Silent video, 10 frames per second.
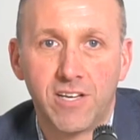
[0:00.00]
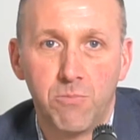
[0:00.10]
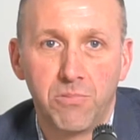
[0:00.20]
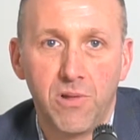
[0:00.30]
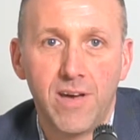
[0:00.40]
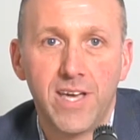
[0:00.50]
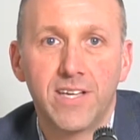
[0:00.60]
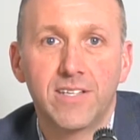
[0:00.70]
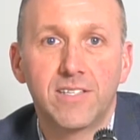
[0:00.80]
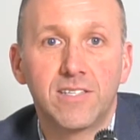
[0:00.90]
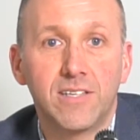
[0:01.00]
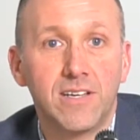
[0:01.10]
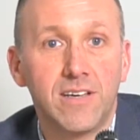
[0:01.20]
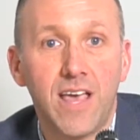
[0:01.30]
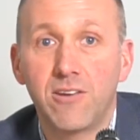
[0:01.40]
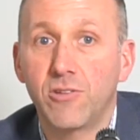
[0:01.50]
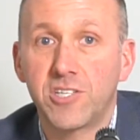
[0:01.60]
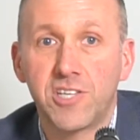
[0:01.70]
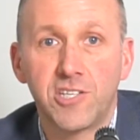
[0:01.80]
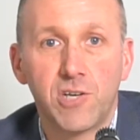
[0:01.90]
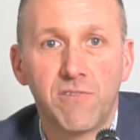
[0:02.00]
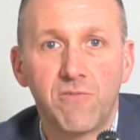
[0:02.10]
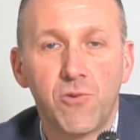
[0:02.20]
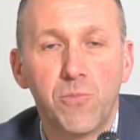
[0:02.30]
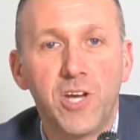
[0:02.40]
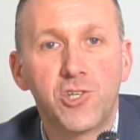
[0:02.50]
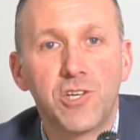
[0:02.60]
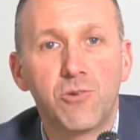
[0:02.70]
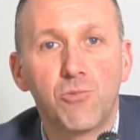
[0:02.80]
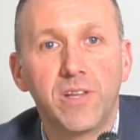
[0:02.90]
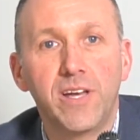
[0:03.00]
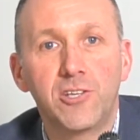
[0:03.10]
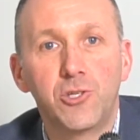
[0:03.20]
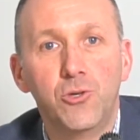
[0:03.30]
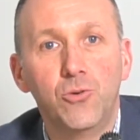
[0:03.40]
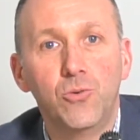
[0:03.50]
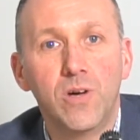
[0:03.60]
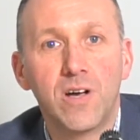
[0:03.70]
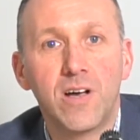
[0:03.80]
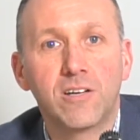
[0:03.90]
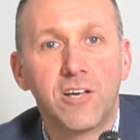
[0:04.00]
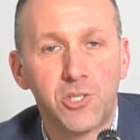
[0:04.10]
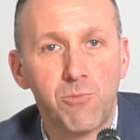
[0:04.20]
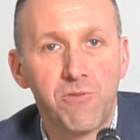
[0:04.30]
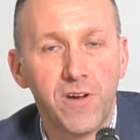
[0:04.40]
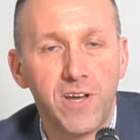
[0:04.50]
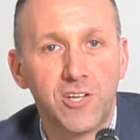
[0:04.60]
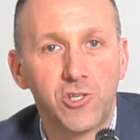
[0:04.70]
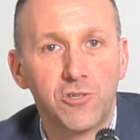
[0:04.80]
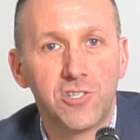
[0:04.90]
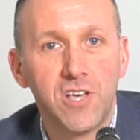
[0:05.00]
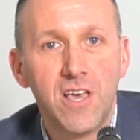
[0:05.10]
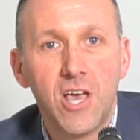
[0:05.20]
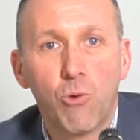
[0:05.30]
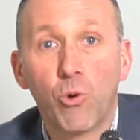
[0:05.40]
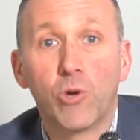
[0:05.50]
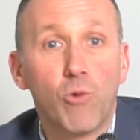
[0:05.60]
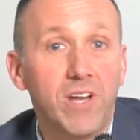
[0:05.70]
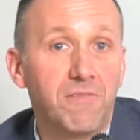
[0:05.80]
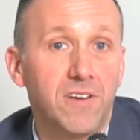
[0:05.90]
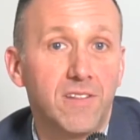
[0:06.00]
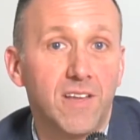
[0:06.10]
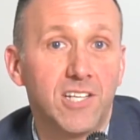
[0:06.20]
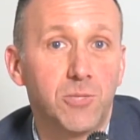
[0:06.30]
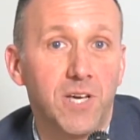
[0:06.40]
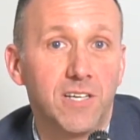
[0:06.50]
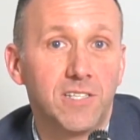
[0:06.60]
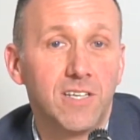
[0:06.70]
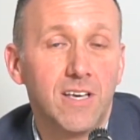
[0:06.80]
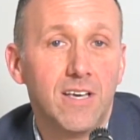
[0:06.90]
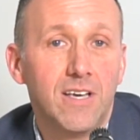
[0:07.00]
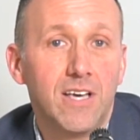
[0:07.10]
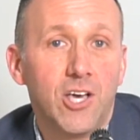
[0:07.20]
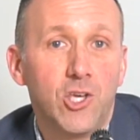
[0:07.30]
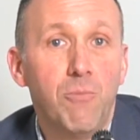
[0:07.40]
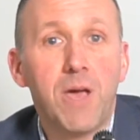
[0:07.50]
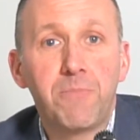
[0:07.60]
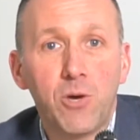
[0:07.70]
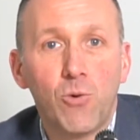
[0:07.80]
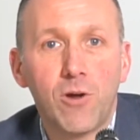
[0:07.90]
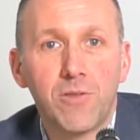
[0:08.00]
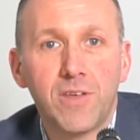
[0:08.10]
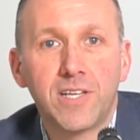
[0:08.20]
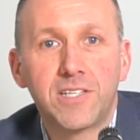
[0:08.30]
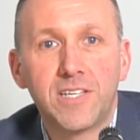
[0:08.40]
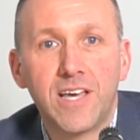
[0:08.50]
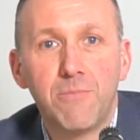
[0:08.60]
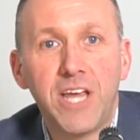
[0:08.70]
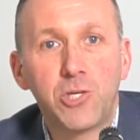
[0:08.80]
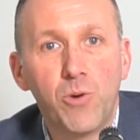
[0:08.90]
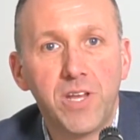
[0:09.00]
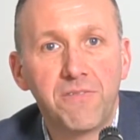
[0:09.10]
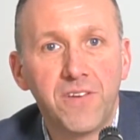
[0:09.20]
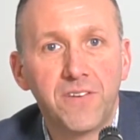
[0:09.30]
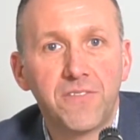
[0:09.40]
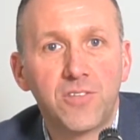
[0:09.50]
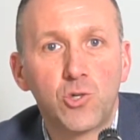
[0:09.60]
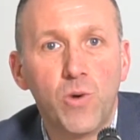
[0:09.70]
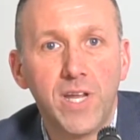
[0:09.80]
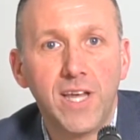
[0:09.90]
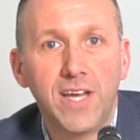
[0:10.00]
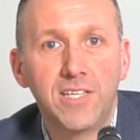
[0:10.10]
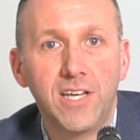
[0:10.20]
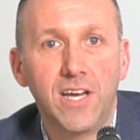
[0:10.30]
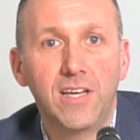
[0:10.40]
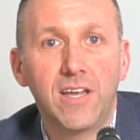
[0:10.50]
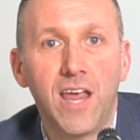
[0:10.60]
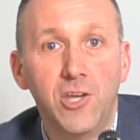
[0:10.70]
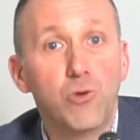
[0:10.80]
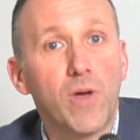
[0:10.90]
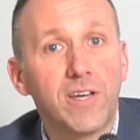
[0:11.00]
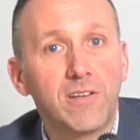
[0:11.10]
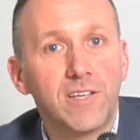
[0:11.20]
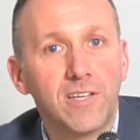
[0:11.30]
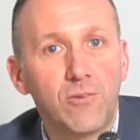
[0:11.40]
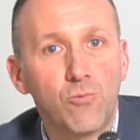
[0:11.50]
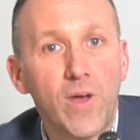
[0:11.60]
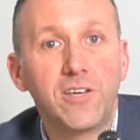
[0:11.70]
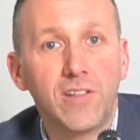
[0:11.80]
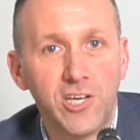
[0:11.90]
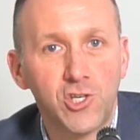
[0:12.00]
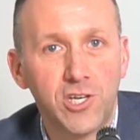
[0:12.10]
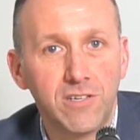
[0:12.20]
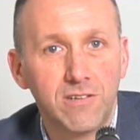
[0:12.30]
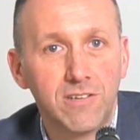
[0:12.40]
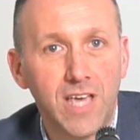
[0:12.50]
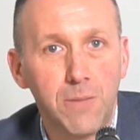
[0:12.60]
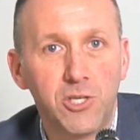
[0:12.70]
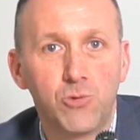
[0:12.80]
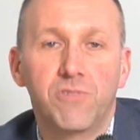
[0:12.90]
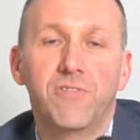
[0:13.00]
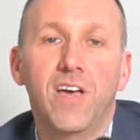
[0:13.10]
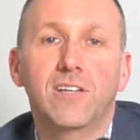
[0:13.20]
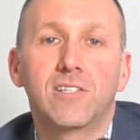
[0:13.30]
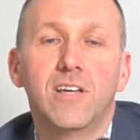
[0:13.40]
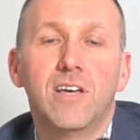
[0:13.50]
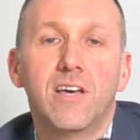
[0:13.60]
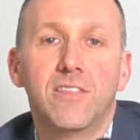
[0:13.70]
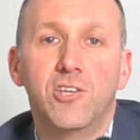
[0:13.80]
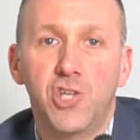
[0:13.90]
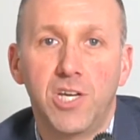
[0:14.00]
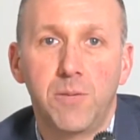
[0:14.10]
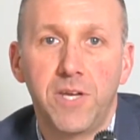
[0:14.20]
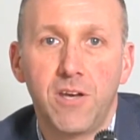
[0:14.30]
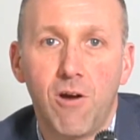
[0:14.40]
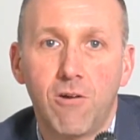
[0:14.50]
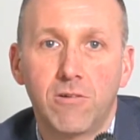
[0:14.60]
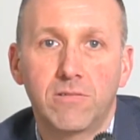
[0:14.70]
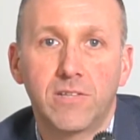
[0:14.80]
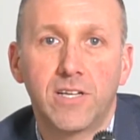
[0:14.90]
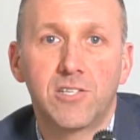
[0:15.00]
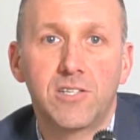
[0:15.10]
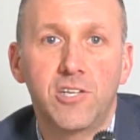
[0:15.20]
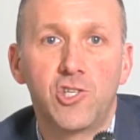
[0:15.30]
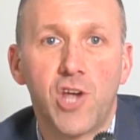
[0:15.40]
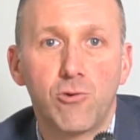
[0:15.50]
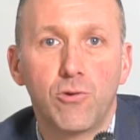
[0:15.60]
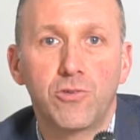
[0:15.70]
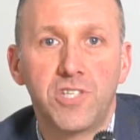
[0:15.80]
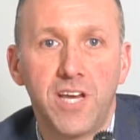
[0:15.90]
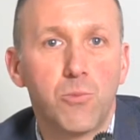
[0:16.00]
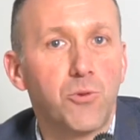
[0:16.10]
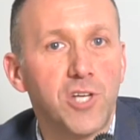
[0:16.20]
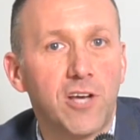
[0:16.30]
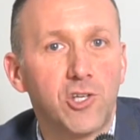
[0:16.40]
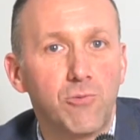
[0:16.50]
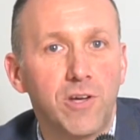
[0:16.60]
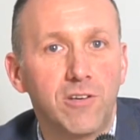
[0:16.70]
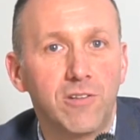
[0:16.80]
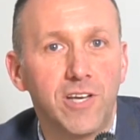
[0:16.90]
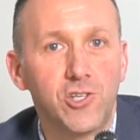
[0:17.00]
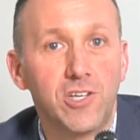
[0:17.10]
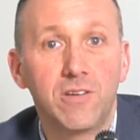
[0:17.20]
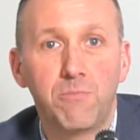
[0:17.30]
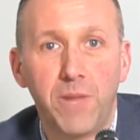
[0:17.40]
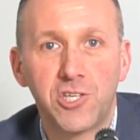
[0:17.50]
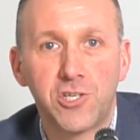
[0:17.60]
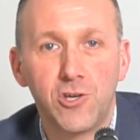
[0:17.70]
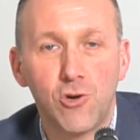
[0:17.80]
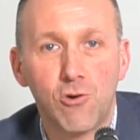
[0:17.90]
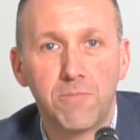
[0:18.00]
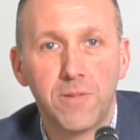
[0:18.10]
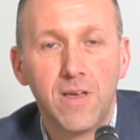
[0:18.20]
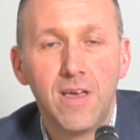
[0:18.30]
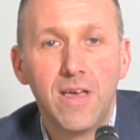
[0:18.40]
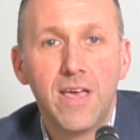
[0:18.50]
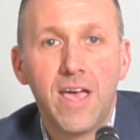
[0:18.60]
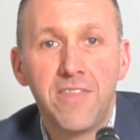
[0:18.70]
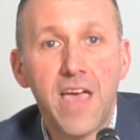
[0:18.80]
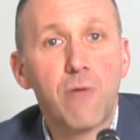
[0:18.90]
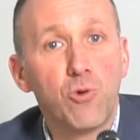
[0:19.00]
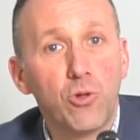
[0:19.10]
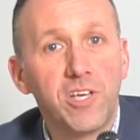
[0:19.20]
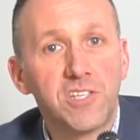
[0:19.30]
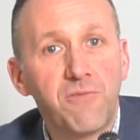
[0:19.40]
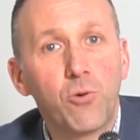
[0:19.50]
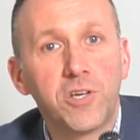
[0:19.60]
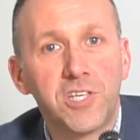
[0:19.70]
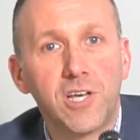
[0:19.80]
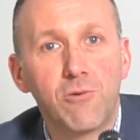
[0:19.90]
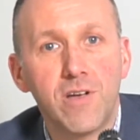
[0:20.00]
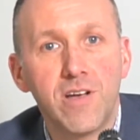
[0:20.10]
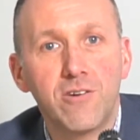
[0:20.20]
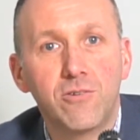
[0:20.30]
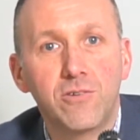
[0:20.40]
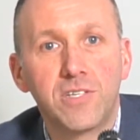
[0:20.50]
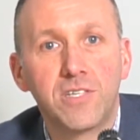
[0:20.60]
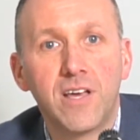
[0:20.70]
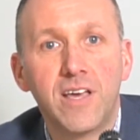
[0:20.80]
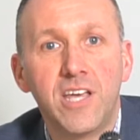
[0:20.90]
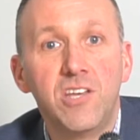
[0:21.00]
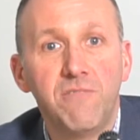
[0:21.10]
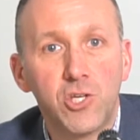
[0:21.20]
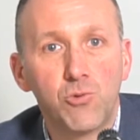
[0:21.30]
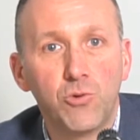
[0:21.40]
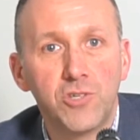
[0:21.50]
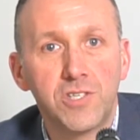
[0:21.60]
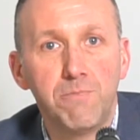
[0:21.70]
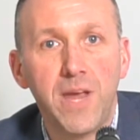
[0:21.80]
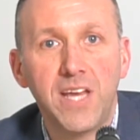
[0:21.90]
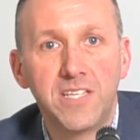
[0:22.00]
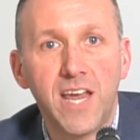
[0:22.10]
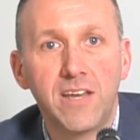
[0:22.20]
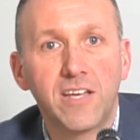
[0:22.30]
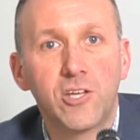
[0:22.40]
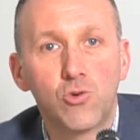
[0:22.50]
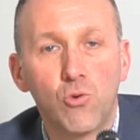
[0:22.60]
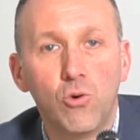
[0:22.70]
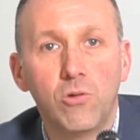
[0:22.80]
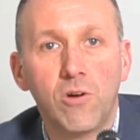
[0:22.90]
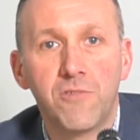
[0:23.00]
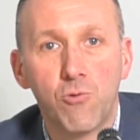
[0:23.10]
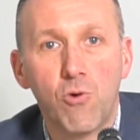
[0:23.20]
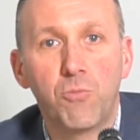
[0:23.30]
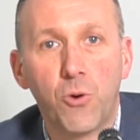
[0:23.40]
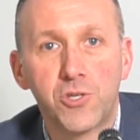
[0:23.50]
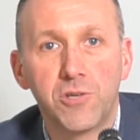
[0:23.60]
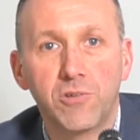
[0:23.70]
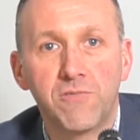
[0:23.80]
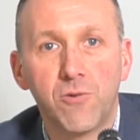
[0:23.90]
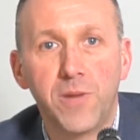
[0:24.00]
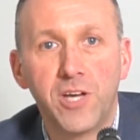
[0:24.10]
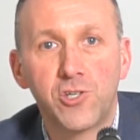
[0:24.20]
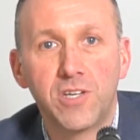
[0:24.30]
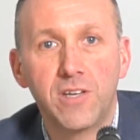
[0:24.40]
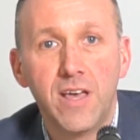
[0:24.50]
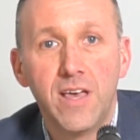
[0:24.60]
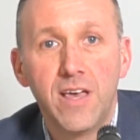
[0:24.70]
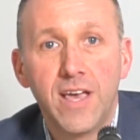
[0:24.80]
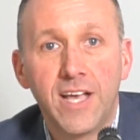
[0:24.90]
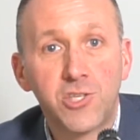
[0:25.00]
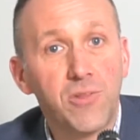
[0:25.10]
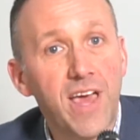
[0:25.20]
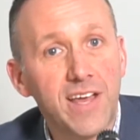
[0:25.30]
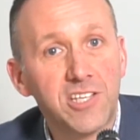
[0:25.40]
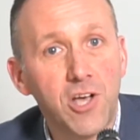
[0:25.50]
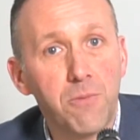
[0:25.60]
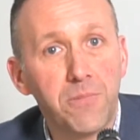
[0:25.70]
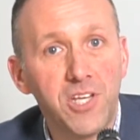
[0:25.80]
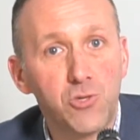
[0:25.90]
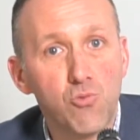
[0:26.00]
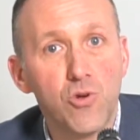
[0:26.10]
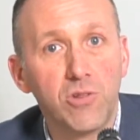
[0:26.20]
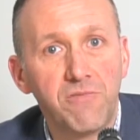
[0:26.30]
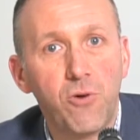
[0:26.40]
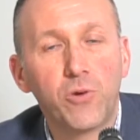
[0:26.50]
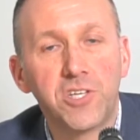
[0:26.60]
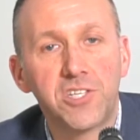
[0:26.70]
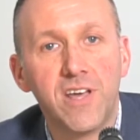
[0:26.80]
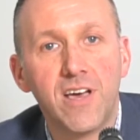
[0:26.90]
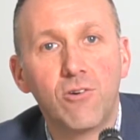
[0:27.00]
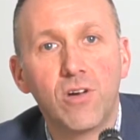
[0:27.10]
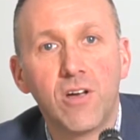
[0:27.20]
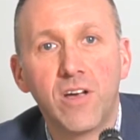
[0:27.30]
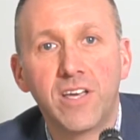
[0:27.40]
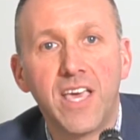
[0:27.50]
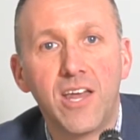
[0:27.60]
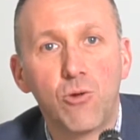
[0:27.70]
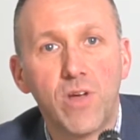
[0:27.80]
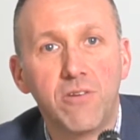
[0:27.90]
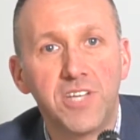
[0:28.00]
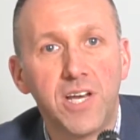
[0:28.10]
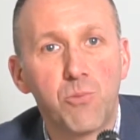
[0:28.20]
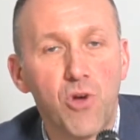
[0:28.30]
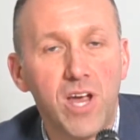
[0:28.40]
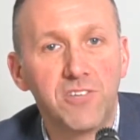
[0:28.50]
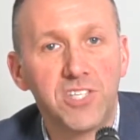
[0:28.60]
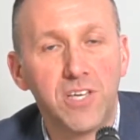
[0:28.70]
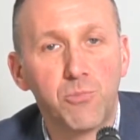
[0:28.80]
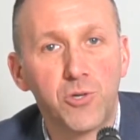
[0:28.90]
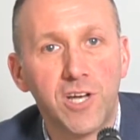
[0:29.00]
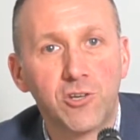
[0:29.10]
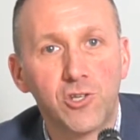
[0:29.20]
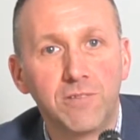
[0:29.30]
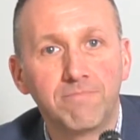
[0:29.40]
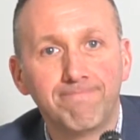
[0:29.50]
compliance, handling sensitive information related to customer financials, we're a great fit in that space. You might be aware that May 25th, 2018, a new regulation came into effect, the GDPR, that's the General Data Protection Regulation based in Europe. And that really is focusing around individuals maintaining control of their own personal information. And so that has companies really focused now, again, around data privacy and protection.